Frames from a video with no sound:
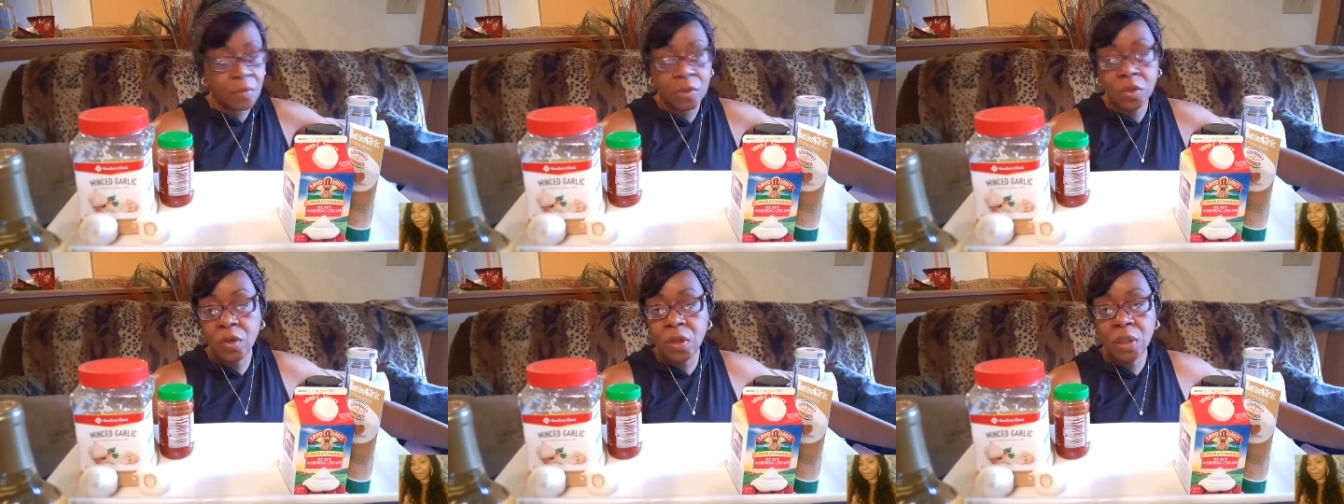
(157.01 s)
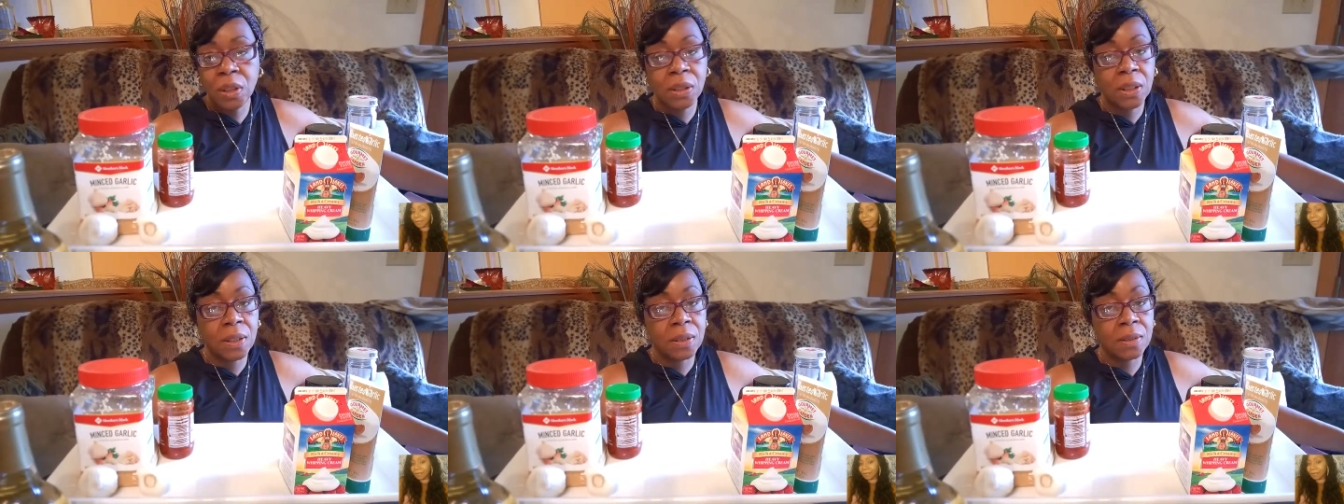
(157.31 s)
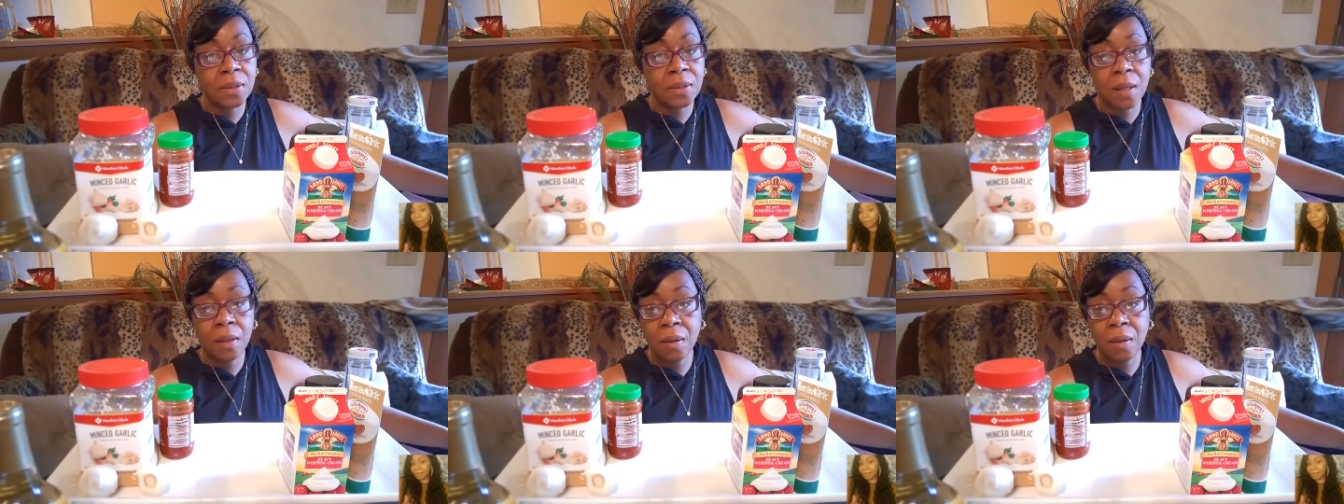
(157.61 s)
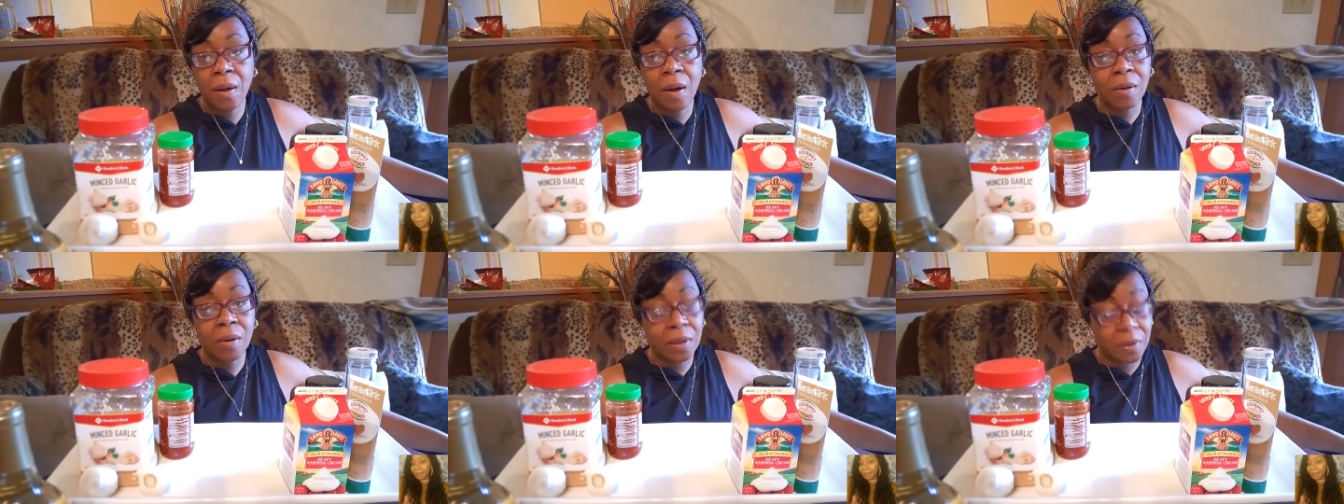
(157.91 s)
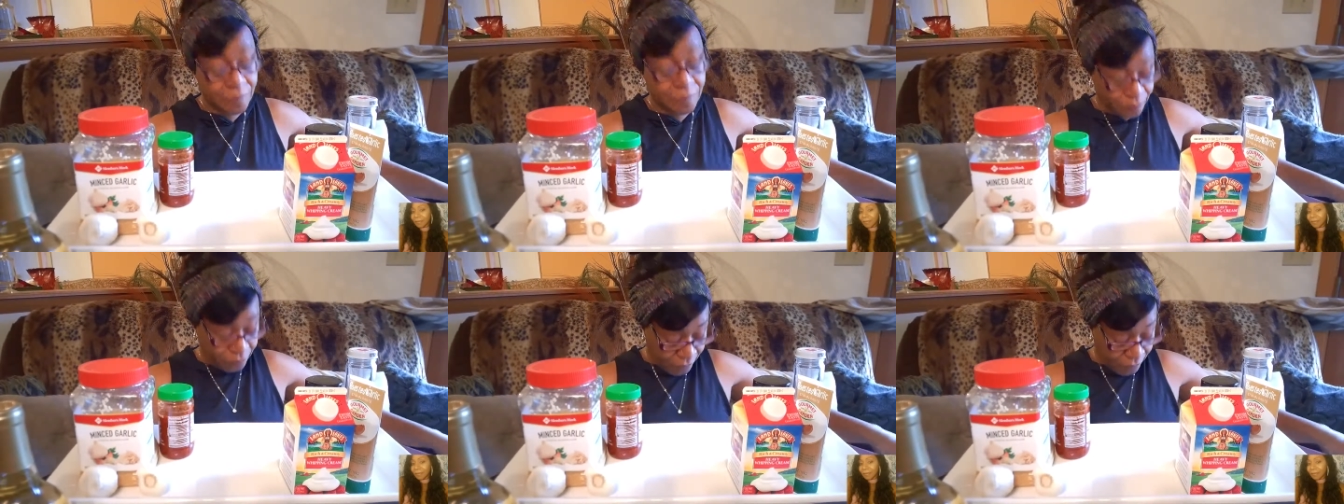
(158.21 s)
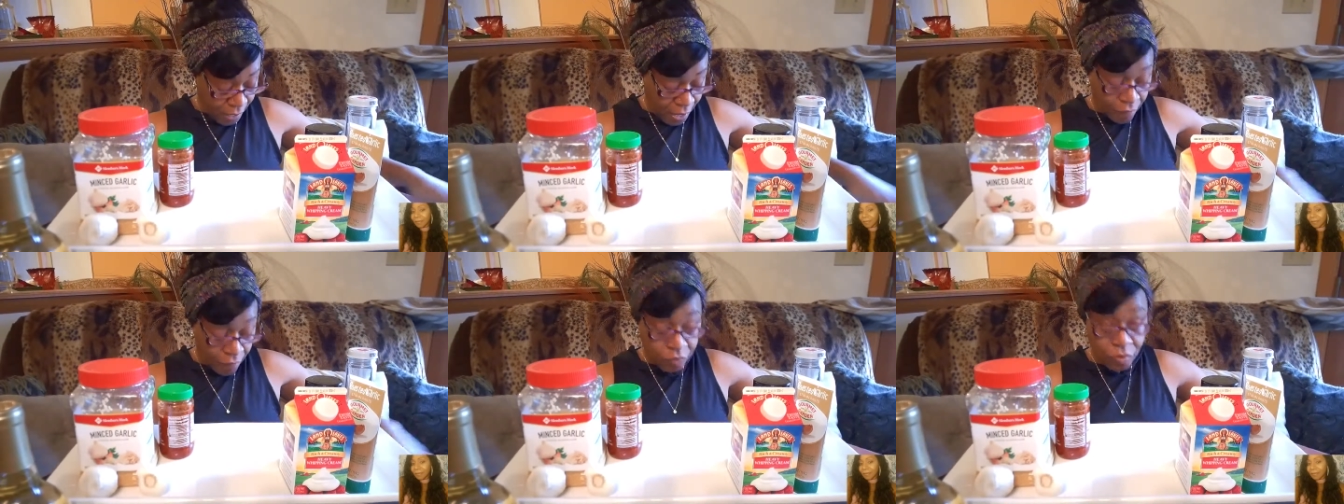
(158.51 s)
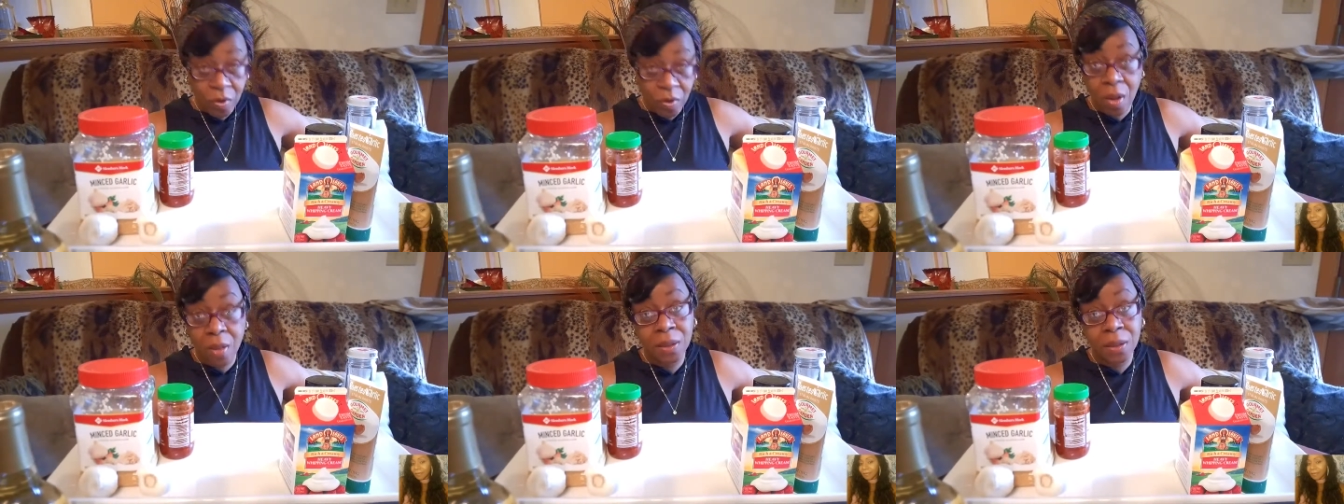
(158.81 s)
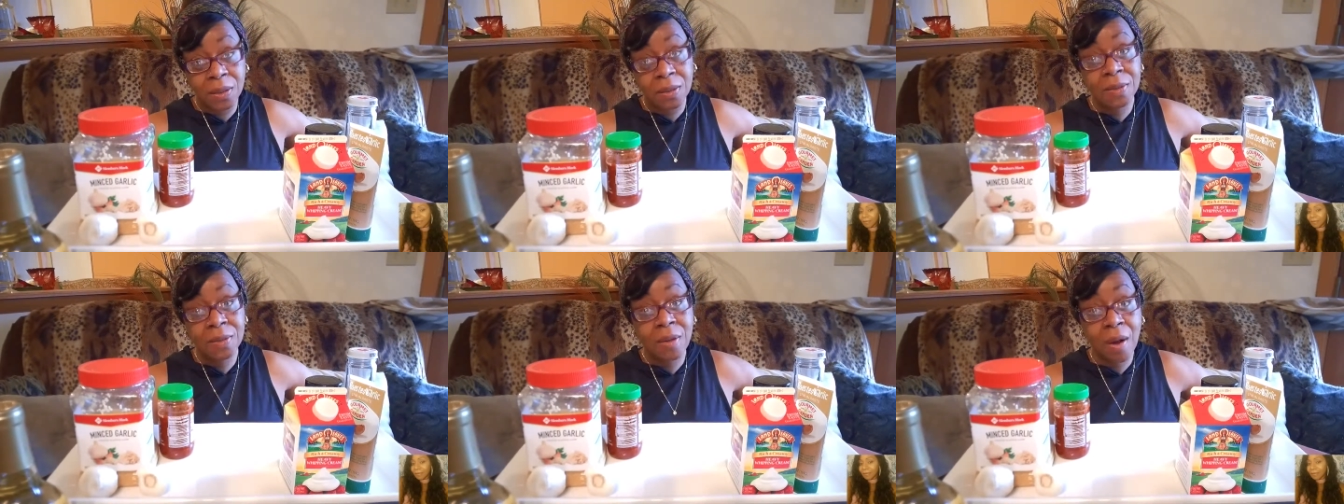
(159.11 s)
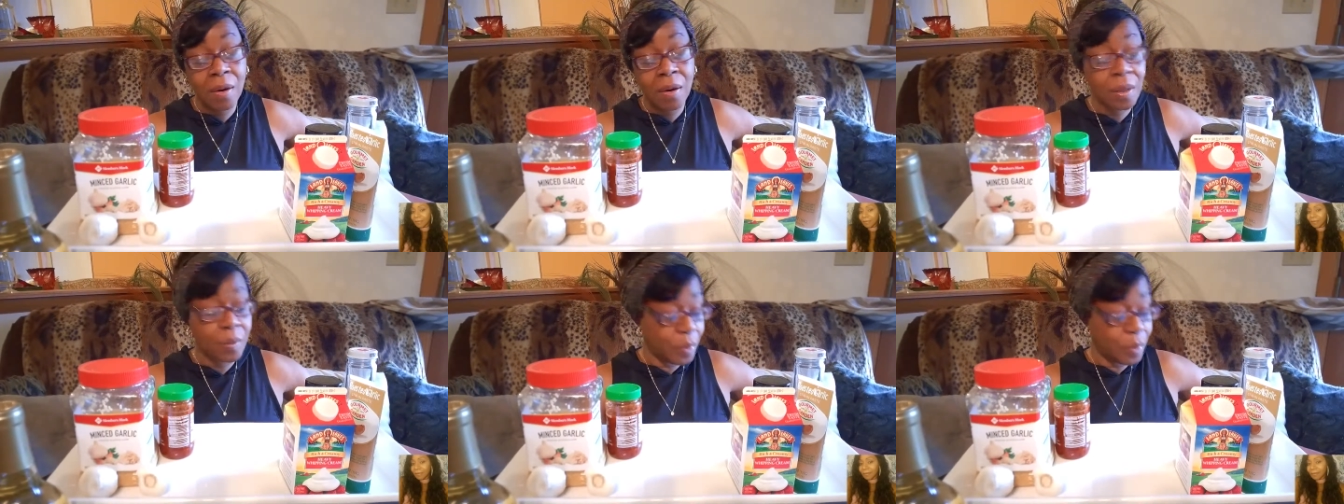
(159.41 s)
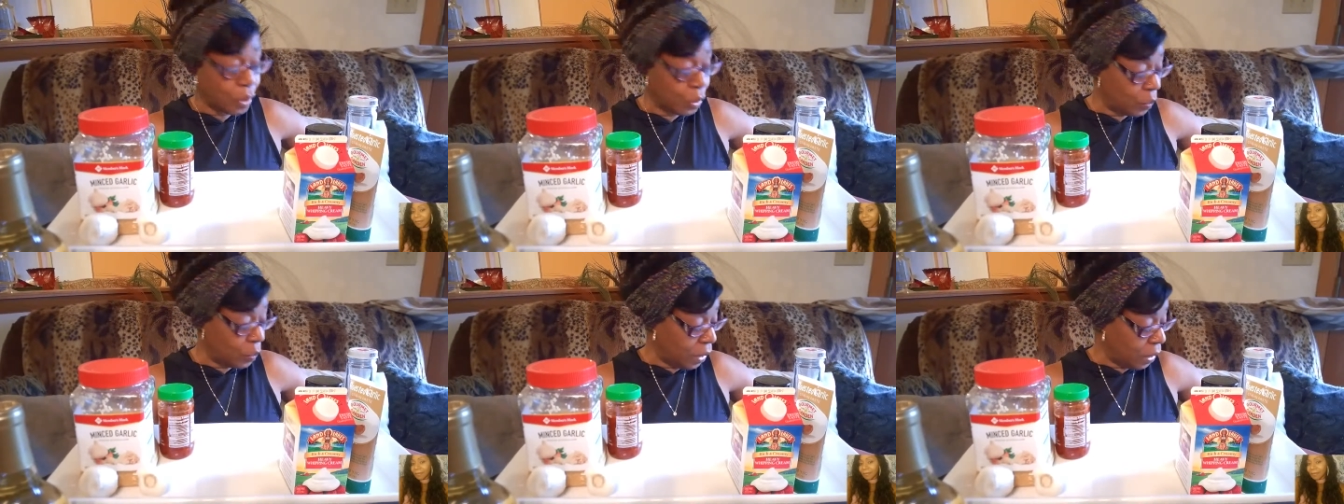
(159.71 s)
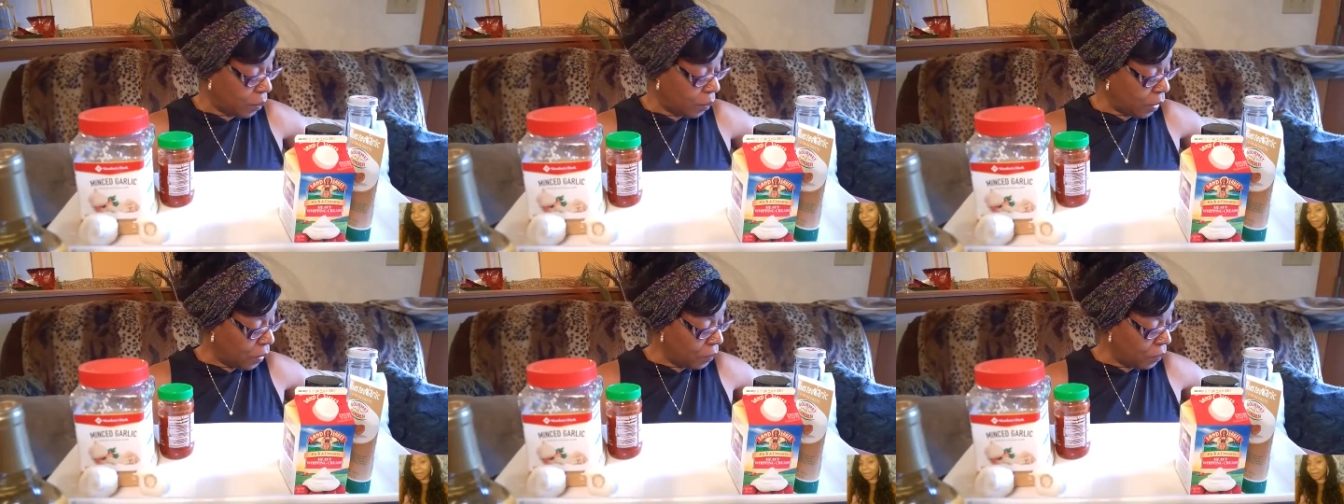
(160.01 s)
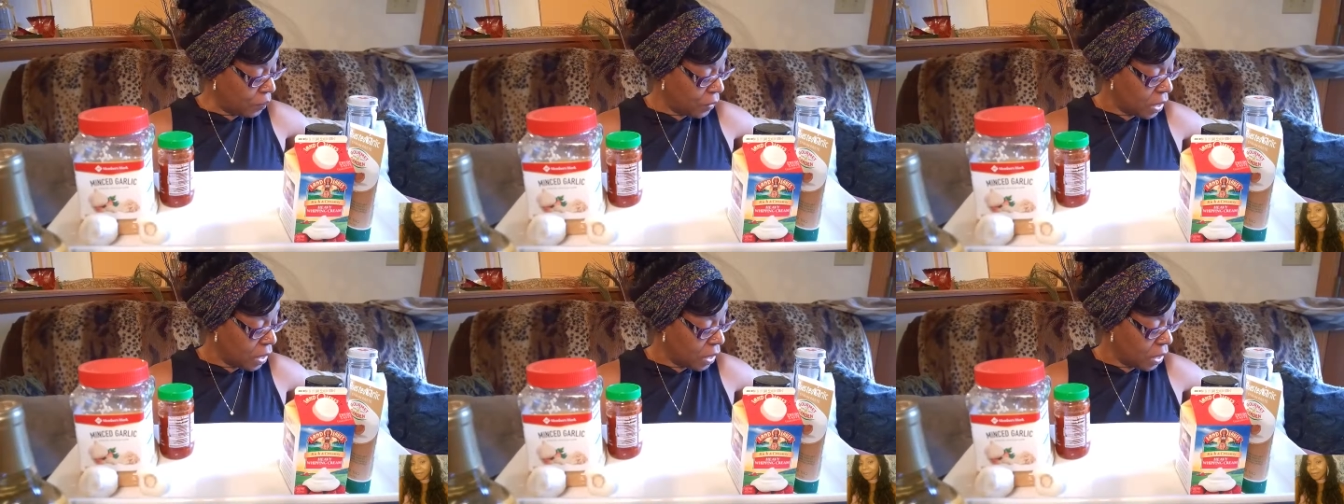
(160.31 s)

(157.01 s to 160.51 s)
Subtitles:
you're going to need a ton of garlic. After all, it is garlic butter, people.